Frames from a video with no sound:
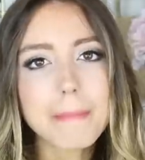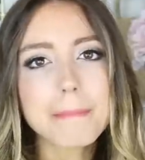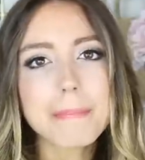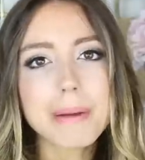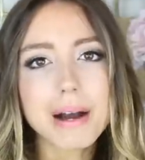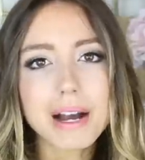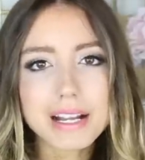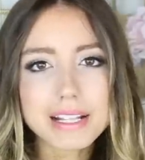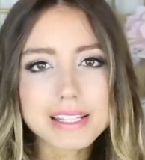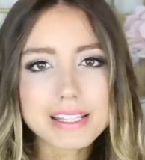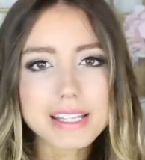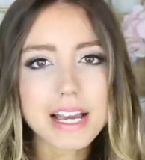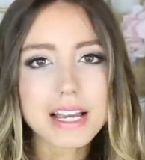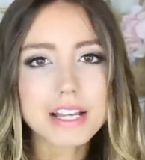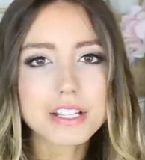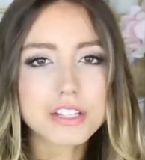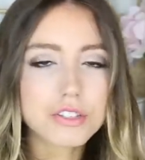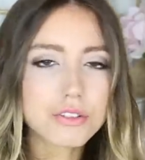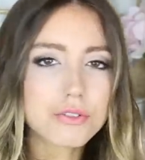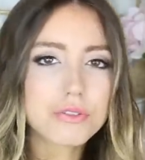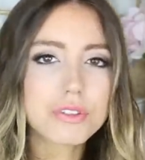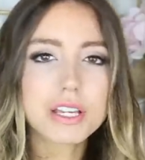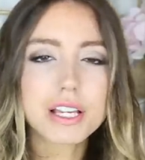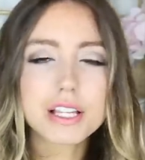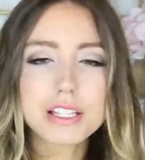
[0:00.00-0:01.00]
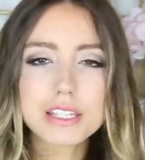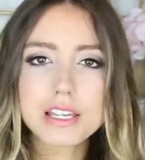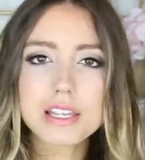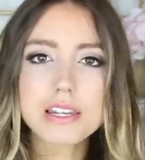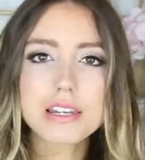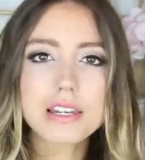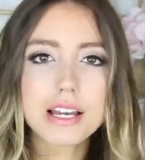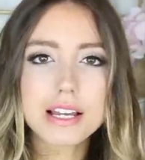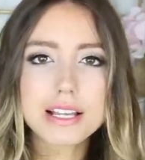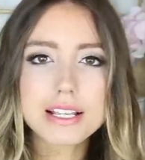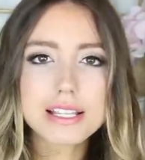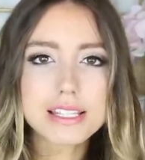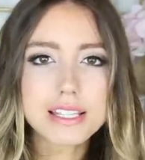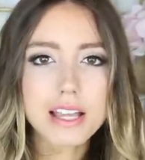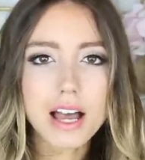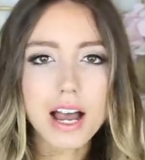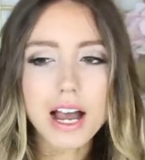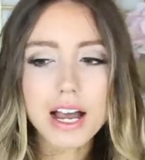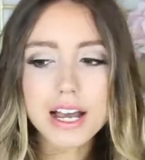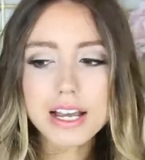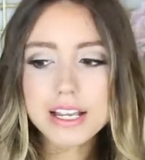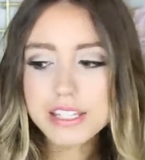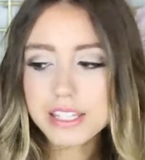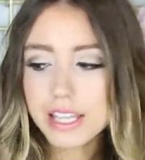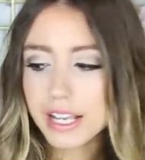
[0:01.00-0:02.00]
but I do think it's a nice
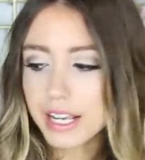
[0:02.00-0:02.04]
size.